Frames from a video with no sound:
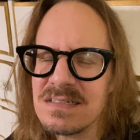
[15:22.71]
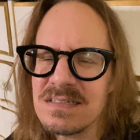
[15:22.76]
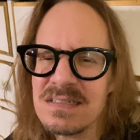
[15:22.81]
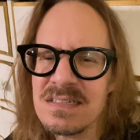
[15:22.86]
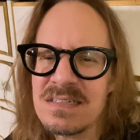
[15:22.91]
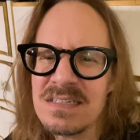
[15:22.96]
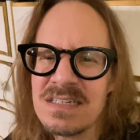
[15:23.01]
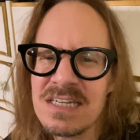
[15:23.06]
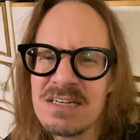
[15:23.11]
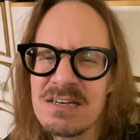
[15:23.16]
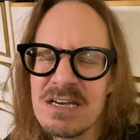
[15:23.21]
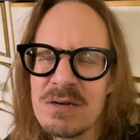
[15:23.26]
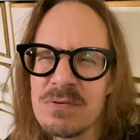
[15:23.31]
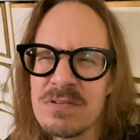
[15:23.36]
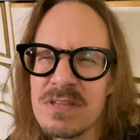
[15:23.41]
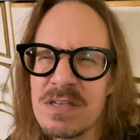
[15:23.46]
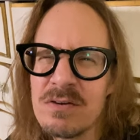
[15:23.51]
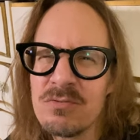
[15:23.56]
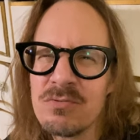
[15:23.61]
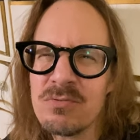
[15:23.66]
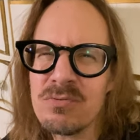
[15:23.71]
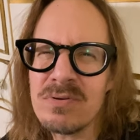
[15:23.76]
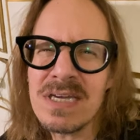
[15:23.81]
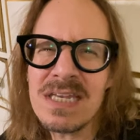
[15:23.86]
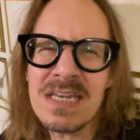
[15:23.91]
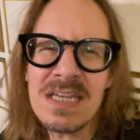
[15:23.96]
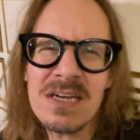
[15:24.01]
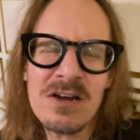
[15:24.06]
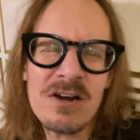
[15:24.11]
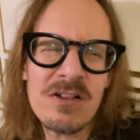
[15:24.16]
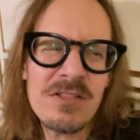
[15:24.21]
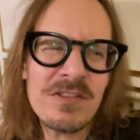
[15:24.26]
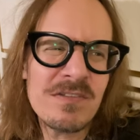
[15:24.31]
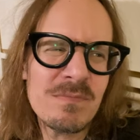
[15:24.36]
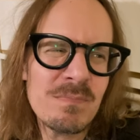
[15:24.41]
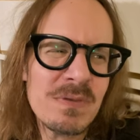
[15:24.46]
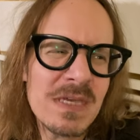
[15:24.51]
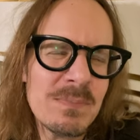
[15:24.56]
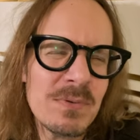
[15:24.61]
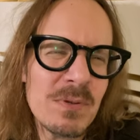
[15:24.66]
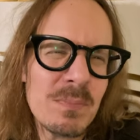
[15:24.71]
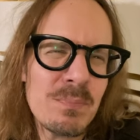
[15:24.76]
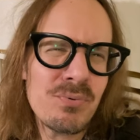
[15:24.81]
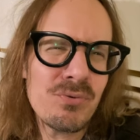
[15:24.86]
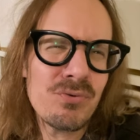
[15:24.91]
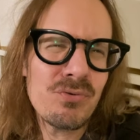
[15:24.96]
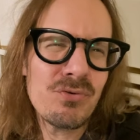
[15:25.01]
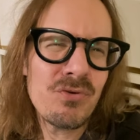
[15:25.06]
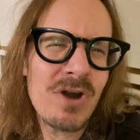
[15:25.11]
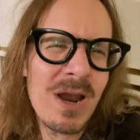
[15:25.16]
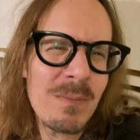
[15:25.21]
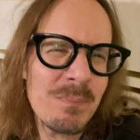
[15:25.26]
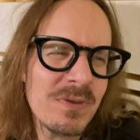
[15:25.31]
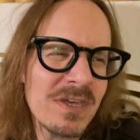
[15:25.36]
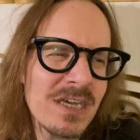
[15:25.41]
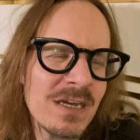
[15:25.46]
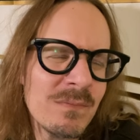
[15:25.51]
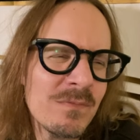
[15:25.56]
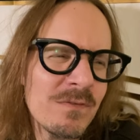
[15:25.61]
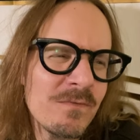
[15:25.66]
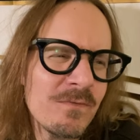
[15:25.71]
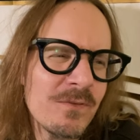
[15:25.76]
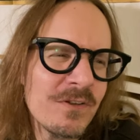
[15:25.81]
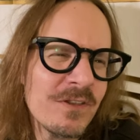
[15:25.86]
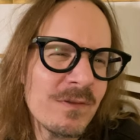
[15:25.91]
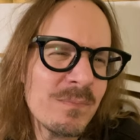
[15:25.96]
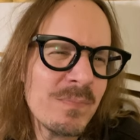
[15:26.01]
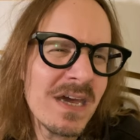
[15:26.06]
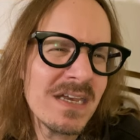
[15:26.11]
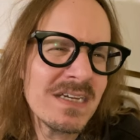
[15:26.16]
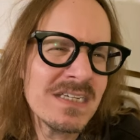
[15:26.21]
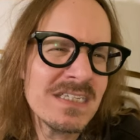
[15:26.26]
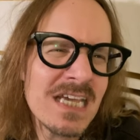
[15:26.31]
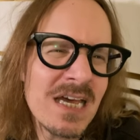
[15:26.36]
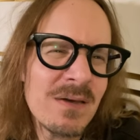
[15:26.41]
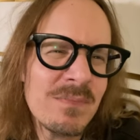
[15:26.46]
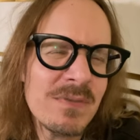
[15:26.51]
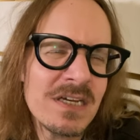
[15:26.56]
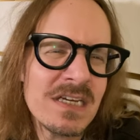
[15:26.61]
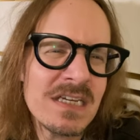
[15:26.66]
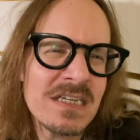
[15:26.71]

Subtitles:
You know, I was like reading all these people prepping before the pandemic,